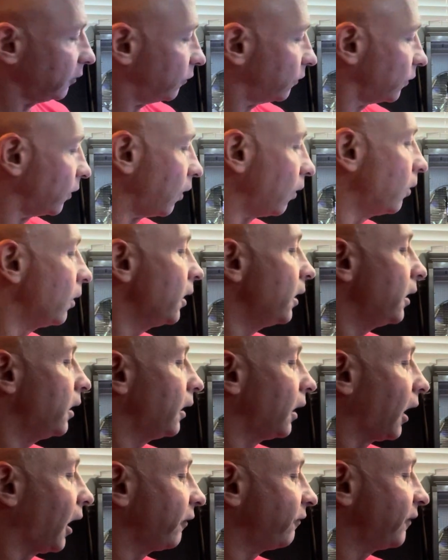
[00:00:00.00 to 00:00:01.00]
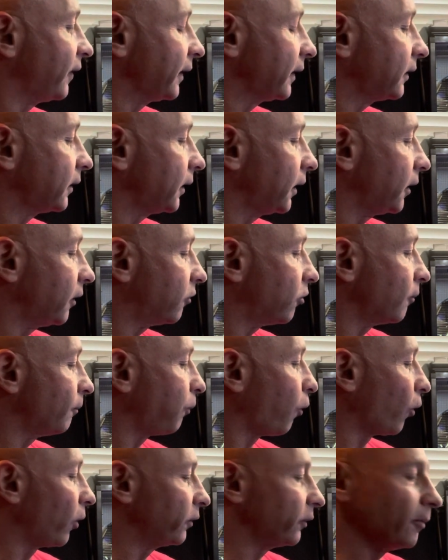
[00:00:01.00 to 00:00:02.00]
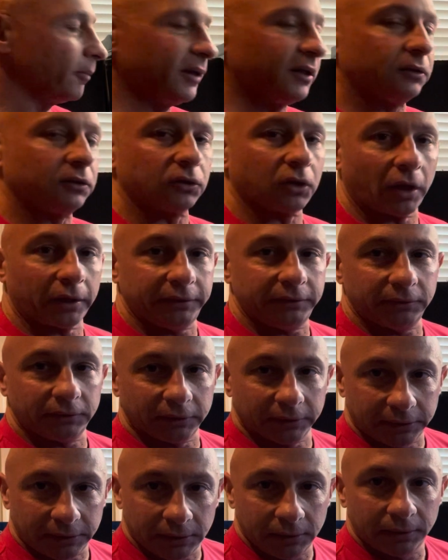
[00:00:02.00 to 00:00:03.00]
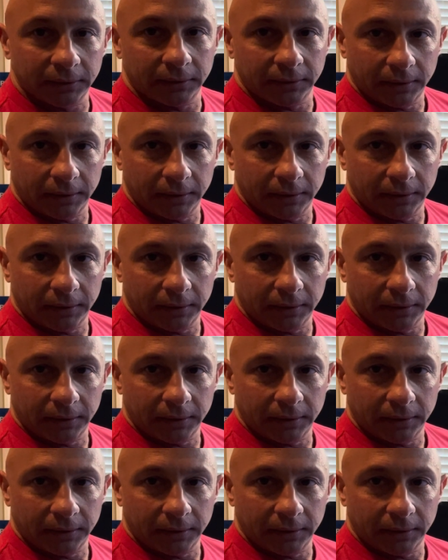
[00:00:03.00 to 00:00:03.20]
So I think it's important to be lightly.